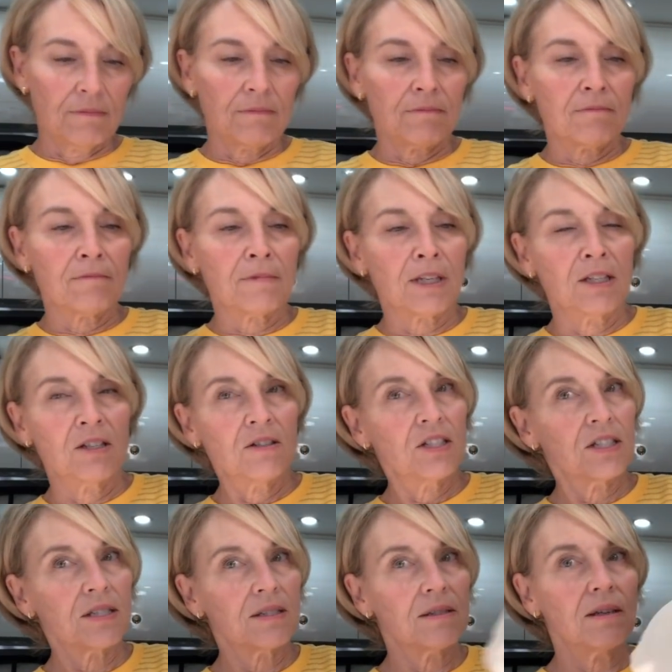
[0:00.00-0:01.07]
You
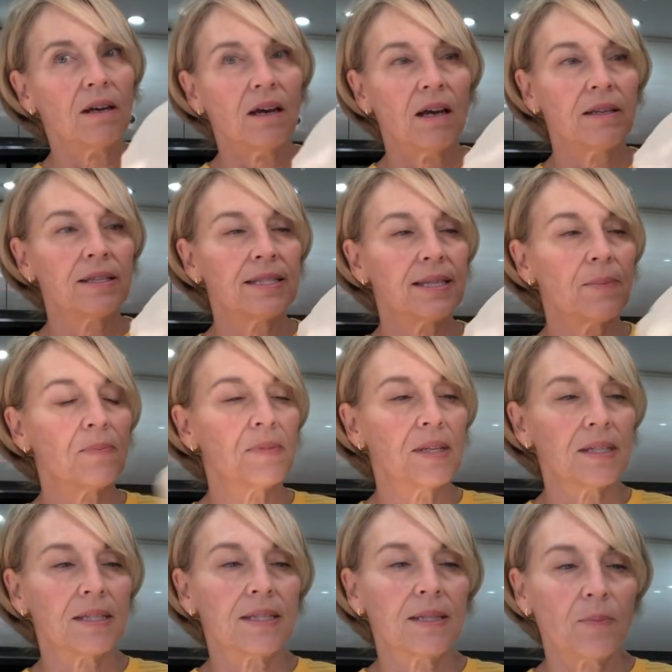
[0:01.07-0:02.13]
just unzip
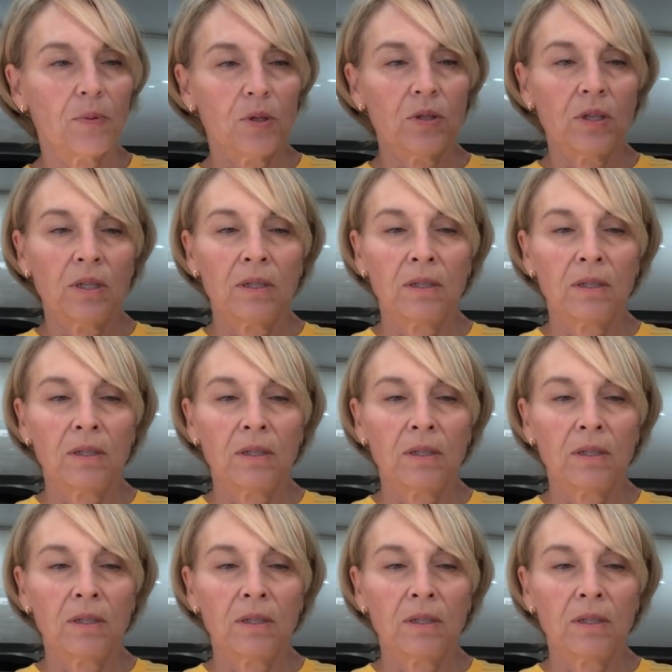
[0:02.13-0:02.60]
this zipper.